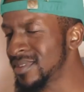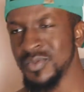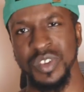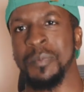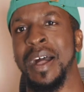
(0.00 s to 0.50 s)

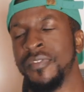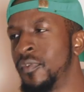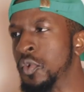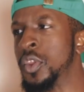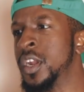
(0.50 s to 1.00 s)
It's a
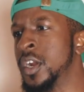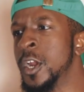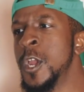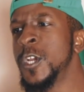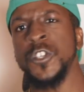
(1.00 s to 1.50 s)
mouthful there.
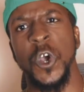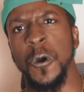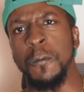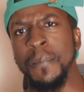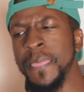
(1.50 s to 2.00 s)

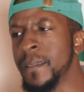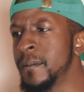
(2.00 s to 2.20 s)
So